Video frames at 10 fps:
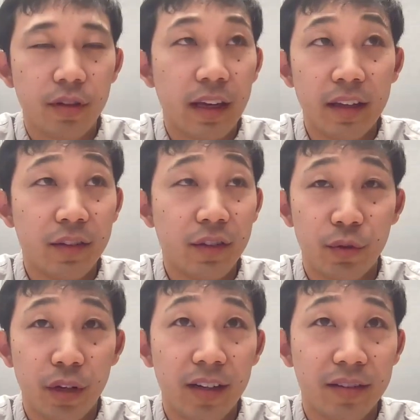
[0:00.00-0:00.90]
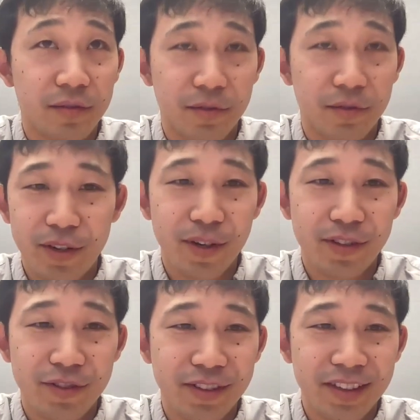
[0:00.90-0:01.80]
It's a great
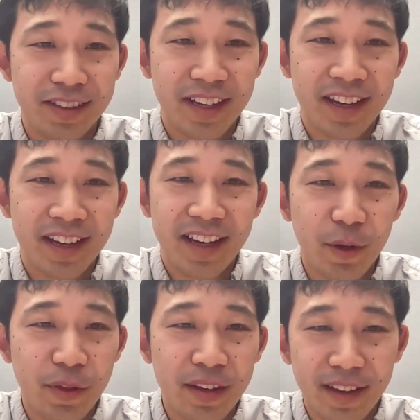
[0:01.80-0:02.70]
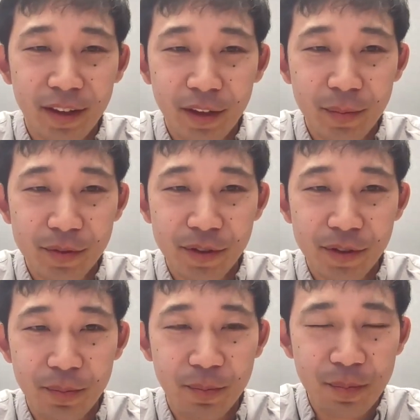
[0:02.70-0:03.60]
question, because I don't think LLMs are
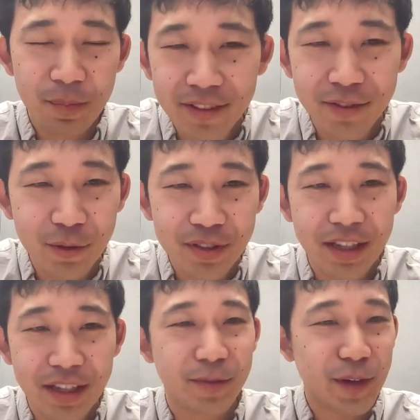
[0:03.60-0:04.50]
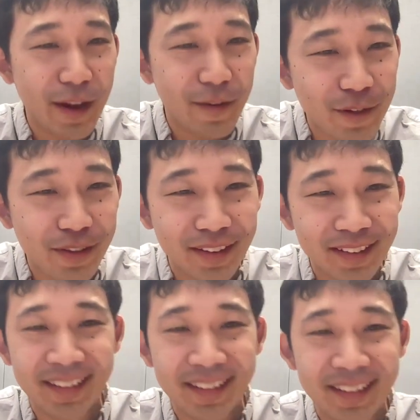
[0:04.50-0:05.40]
the best use case for
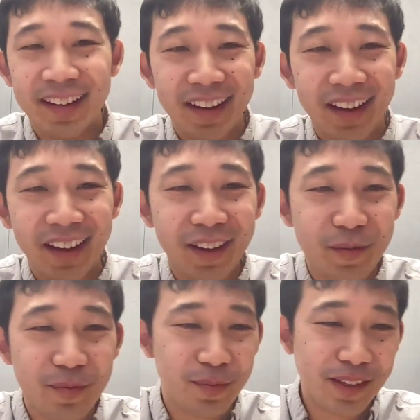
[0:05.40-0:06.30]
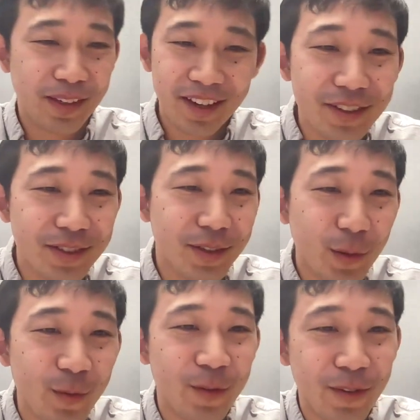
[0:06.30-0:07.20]
everything because
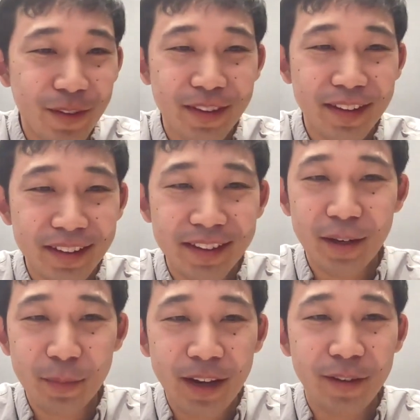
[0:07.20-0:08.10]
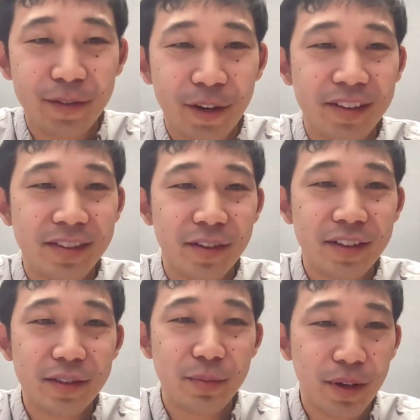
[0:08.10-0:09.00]
of the amount of cost there
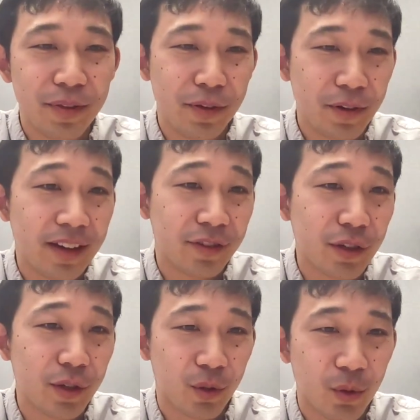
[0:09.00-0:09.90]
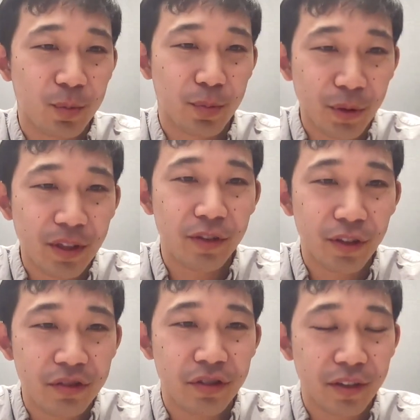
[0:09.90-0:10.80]
is, but they're actually a pretty
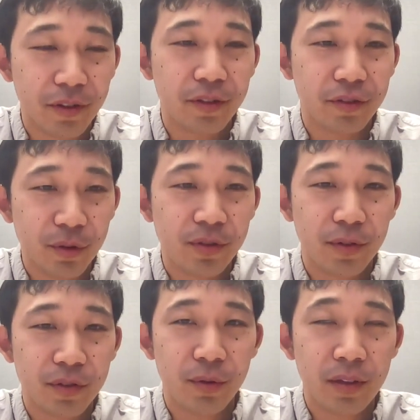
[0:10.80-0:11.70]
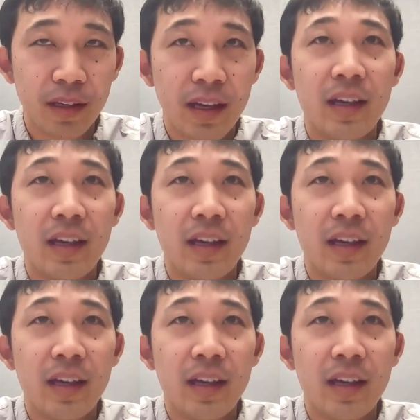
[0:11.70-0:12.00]
good general useful tool.